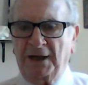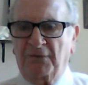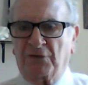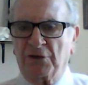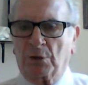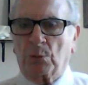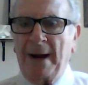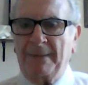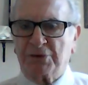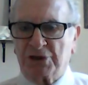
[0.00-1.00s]
for the
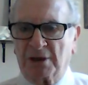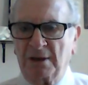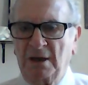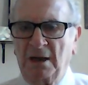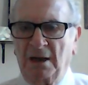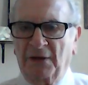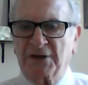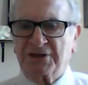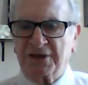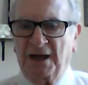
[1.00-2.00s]
rapture of
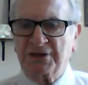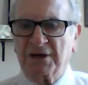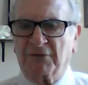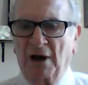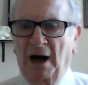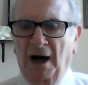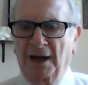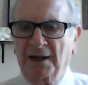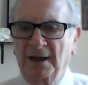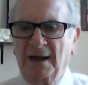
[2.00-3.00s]
the sons of
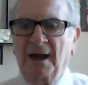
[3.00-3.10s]
God,